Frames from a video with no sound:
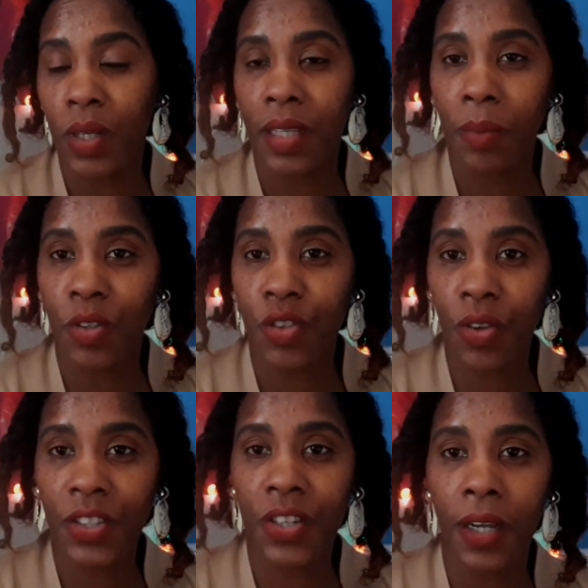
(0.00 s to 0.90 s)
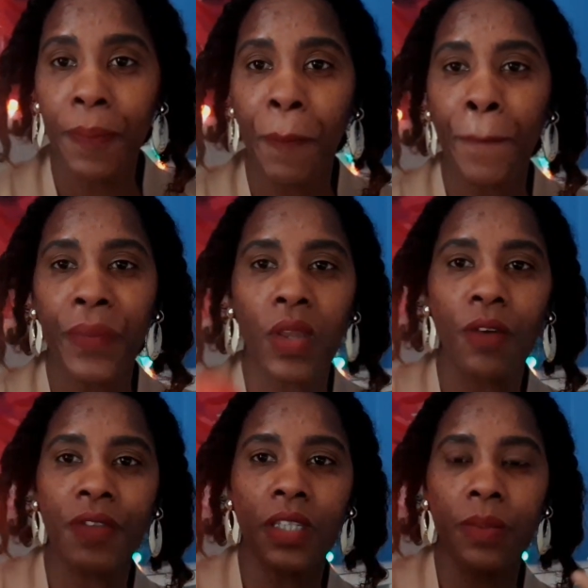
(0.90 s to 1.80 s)
demonstration
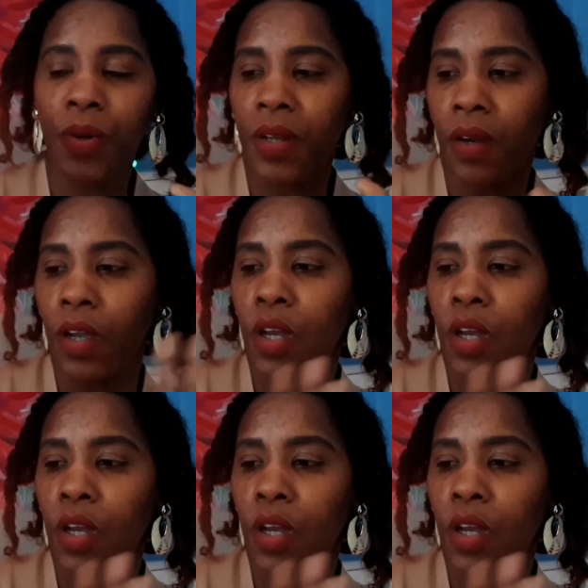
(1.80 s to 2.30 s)
of this product.